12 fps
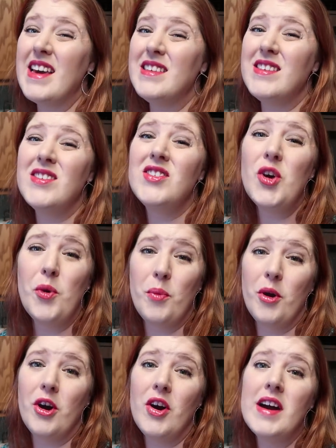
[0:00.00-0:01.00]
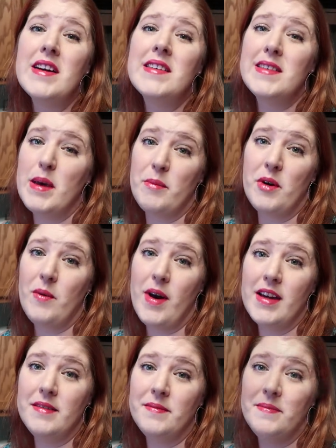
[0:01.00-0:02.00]
a super simple
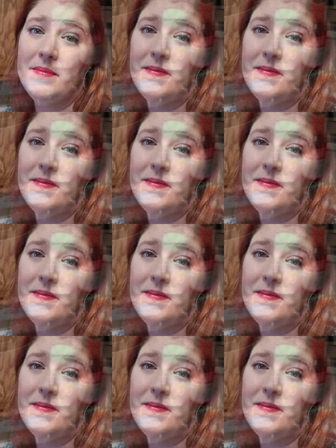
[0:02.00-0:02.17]
one.